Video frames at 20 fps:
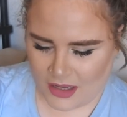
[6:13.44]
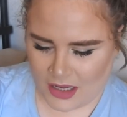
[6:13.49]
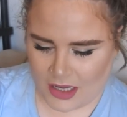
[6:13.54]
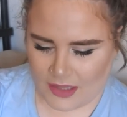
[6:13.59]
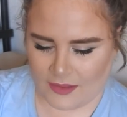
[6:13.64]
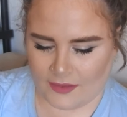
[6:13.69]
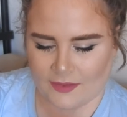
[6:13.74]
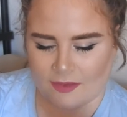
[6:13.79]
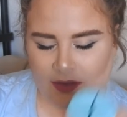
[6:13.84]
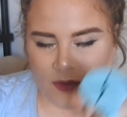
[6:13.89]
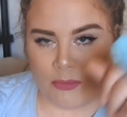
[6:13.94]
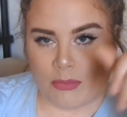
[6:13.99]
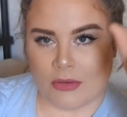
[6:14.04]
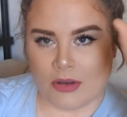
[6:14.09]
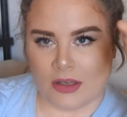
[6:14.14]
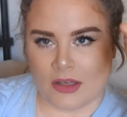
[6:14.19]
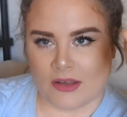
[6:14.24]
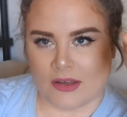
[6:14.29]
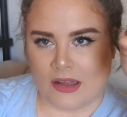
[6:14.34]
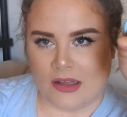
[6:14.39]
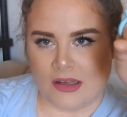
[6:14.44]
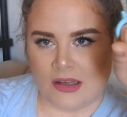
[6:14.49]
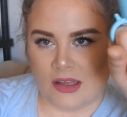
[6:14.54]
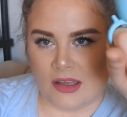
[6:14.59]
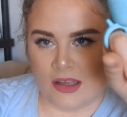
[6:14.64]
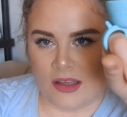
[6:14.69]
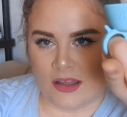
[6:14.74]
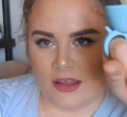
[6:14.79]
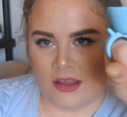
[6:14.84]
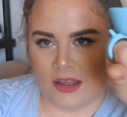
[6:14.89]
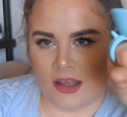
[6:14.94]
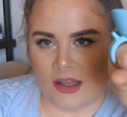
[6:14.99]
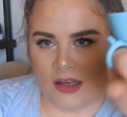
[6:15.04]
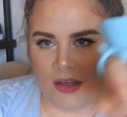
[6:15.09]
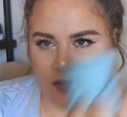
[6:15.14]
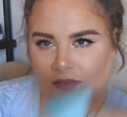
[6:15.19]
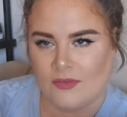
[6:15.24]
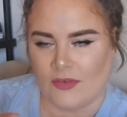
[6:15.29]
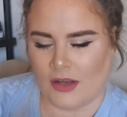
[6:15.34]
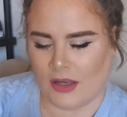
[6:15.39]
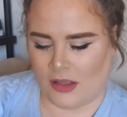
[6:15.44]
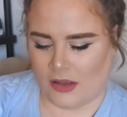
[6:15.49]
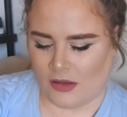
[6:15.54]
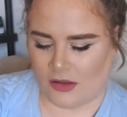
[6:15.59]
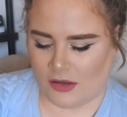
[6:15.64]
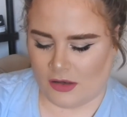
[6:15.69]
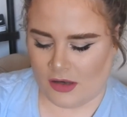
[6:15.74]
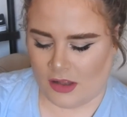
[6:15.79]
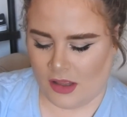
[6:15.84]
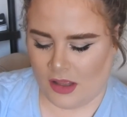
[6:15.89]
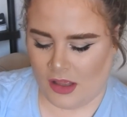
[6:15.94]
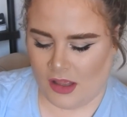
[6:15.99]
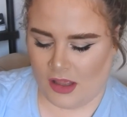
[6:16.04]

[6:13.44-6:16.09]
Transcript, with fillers: I think that's a brilliant idea, and it's really good.